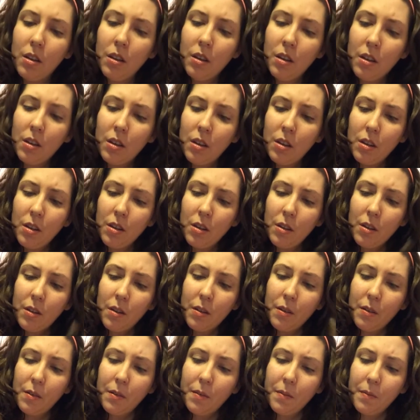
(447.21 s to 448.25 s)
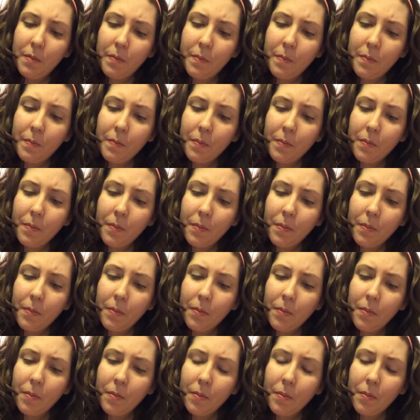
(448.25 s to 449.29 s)

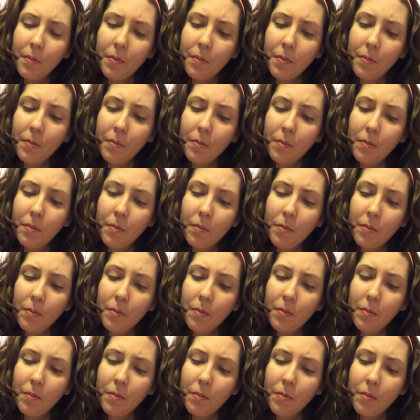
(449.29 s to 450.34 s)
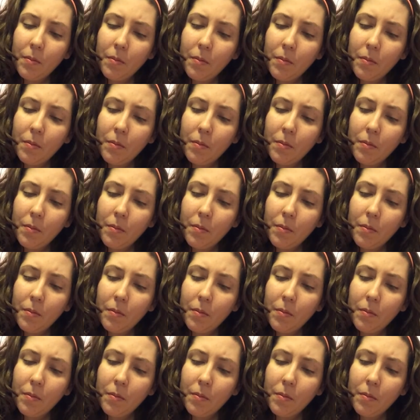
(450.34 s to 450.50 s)
Nobody speaks.